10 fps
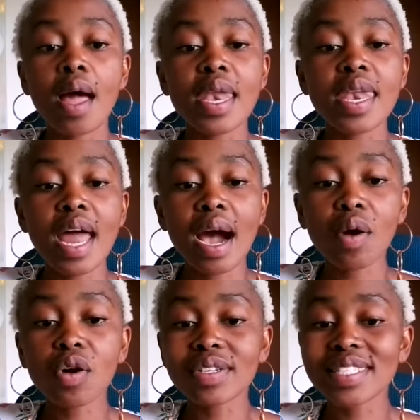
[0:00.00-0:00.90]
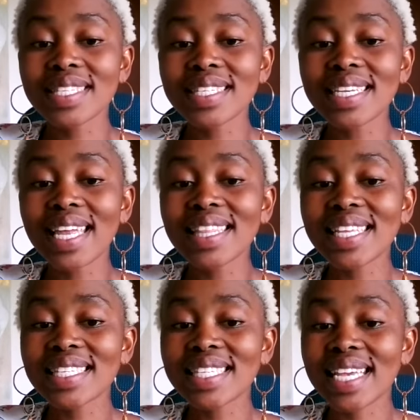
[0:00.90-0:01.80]
Now, consider
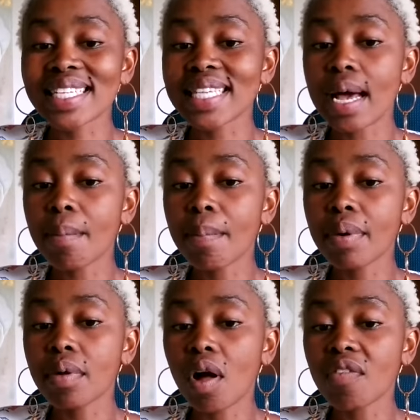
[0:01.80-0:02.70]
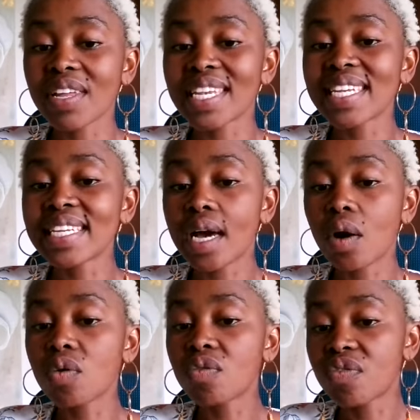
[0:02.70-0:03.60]
this example of a
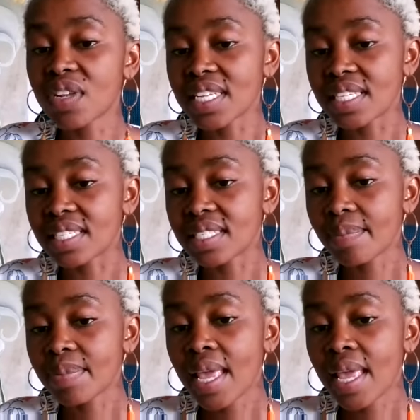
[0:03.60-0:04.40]
leader who flees.